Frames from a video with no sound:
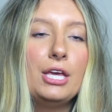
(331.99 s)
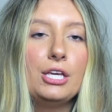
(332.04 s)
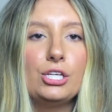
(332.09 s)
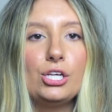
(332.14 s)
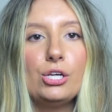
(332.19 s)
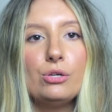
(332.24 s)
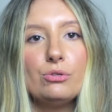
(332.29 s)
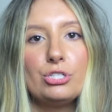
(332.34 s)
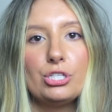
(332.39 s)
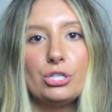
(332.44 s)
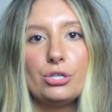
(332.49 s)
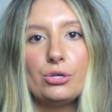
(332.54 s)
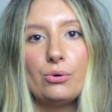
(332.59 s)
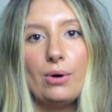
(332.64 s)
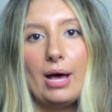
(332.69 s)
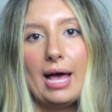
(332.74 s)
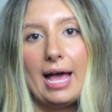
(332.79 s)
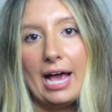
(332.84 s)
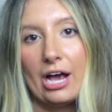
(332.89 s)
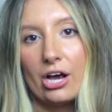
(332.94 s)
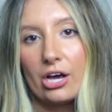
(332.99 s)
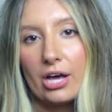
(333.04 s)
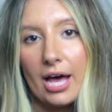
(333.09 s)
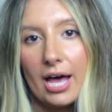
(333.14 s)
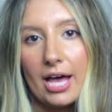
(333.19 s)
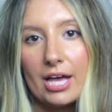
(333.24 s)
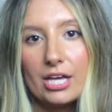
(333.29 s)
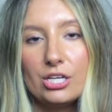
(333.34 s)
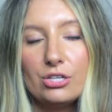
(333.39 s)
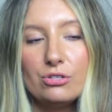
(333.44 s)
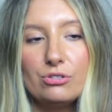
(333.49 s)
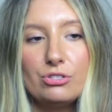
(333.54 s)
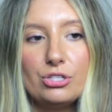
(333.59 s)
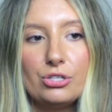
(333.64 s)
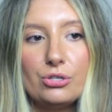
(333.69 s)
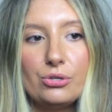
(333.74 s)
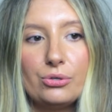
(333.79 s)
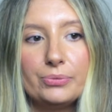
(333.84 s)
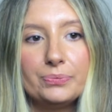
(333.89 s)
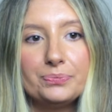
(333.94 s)
you do a haircut, you
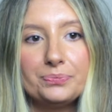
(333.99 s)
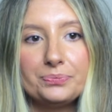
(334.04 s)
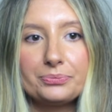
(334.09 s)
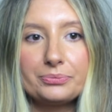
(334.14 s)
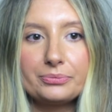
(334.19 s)
do